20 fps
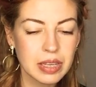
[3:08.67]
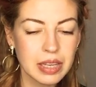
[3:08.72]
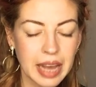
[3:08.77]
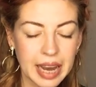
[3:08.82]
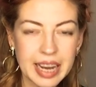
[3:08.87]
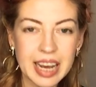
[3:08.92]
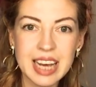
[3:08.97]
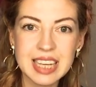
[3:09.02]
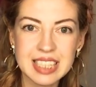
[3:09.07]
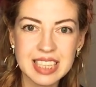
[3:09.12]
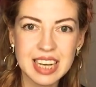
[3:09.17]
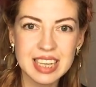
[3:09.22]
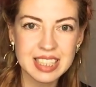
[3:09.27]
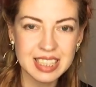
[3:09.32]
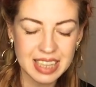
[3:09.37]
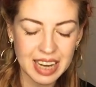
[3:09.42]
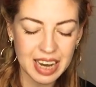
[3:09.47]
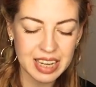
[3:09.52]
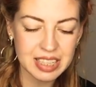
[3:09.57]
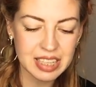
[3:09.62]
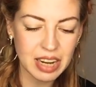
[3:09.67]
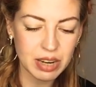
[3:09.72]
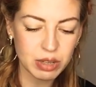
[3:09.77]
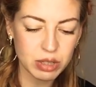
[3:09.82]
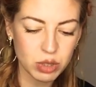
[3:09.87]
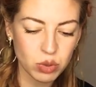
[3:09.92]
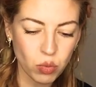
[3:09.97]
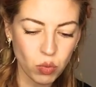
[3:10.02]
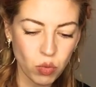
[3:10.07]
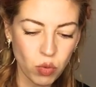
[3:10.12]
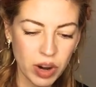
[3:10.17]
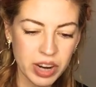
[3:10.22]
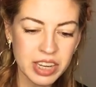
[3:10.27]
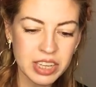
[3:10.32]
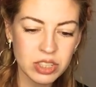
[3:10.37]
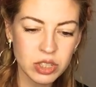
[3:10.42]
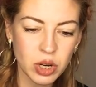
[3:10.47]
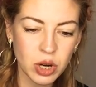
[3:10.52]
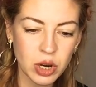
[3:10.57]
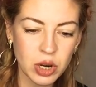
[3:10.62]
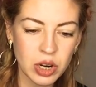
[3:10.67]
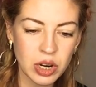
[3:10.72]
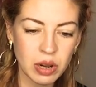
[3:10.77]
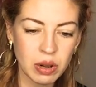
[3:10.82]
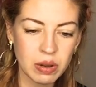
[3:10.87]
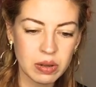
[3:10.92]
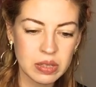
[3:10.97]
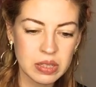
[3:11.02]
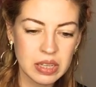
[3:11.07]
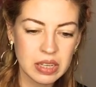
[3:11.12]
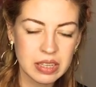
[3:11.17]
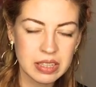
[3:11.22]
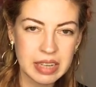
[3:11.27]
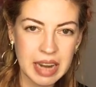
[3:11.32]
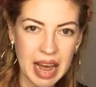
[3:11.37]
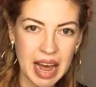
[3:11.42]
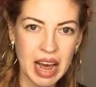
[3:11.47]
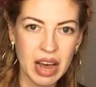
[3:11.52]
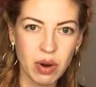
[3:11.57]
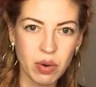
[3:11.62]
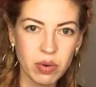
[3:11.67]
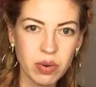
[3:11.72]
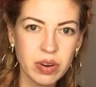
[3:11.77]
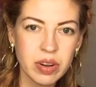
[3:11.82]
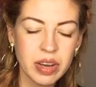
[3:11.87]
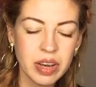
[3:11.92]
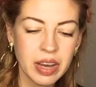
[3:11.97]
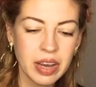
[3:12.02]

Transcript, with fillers: like as I said, there is one eternal now